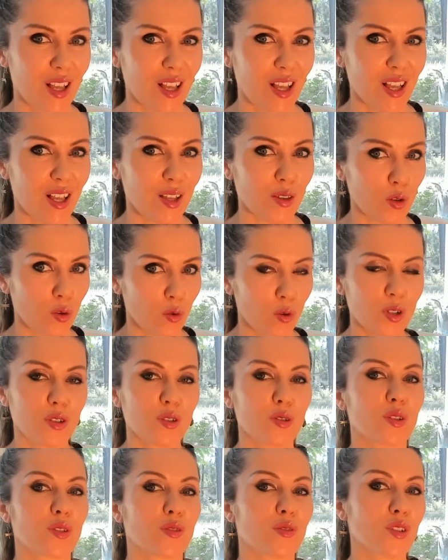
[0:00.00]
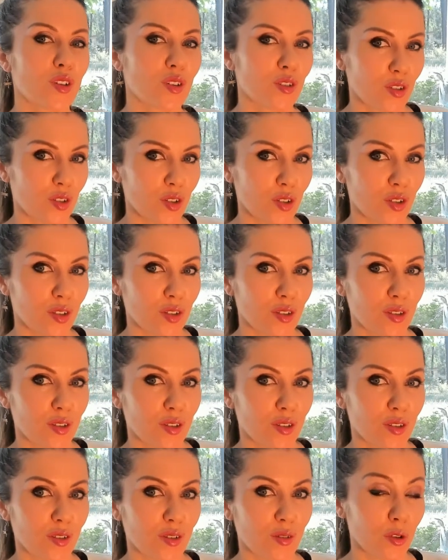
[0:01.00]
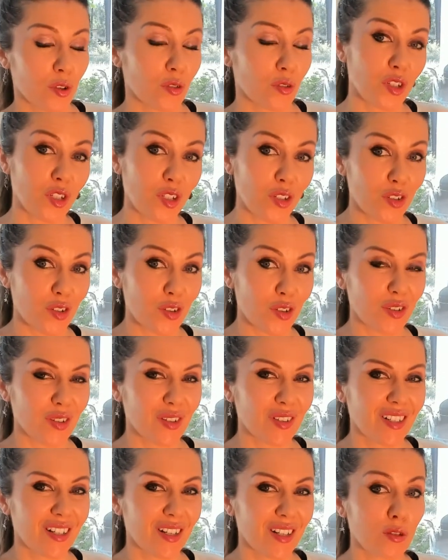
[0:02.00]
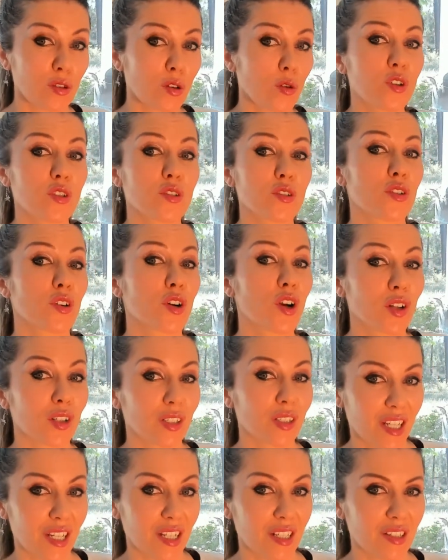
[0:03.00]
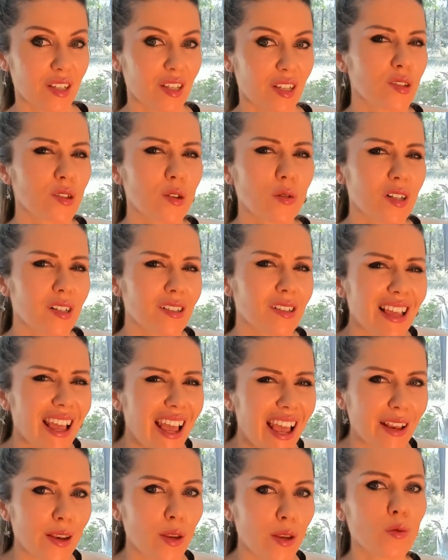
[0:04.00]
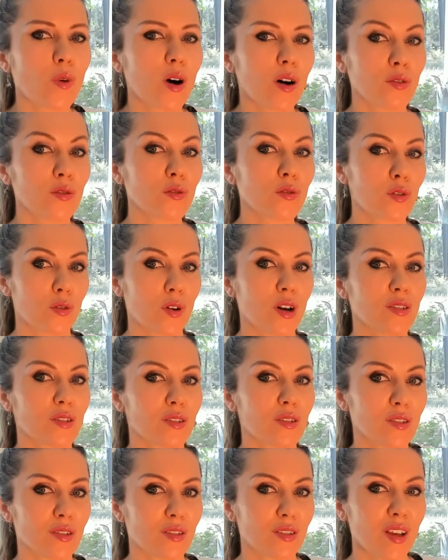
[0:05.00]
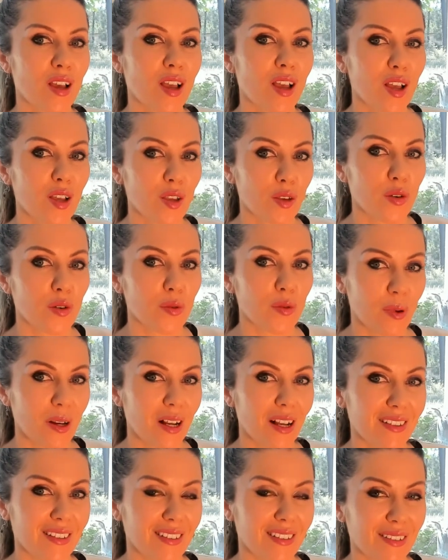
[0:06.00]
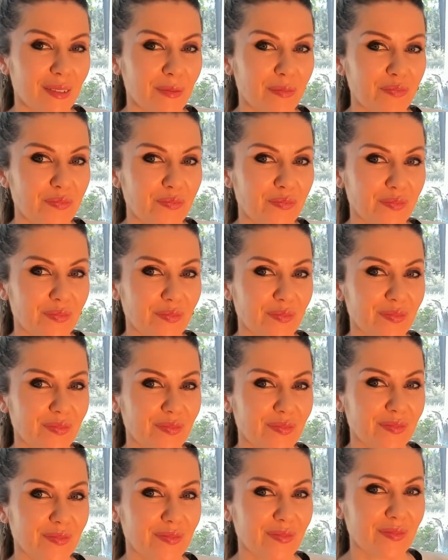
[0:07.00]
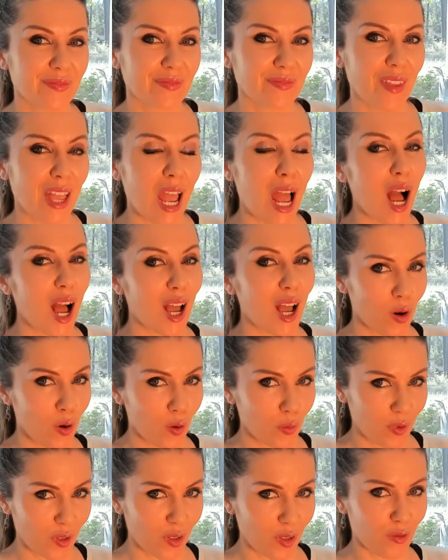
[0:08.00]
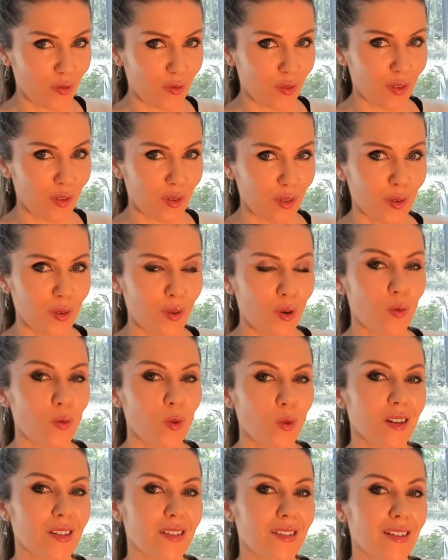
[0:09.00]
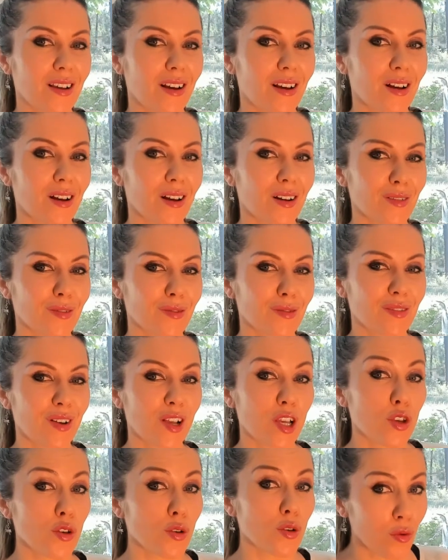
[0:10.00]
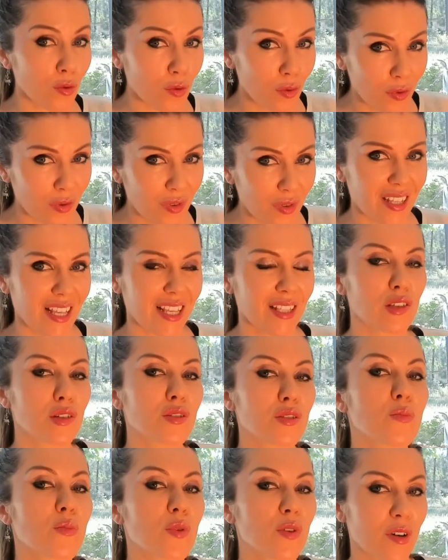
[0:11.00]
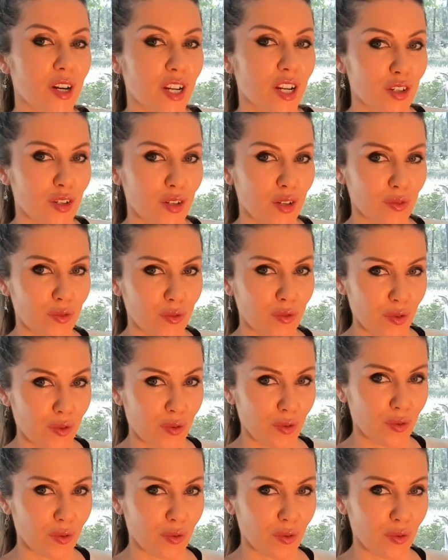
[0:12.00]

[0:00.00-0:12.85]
towards your teachers or teacher, towards your colleagues, and towards anyone who crosses your path. I hope this video was of use and inspiration to you.